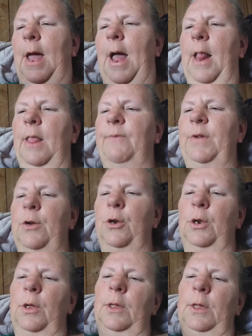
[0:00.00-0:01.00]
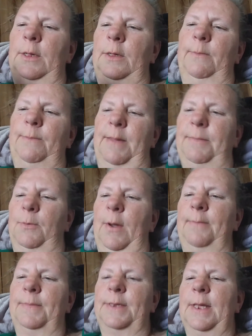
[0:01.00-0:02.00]
Aloe vera baby
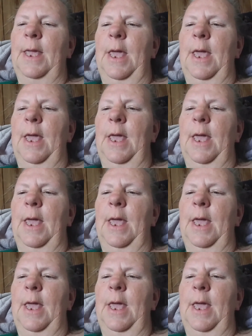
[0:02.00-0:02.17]
wipes.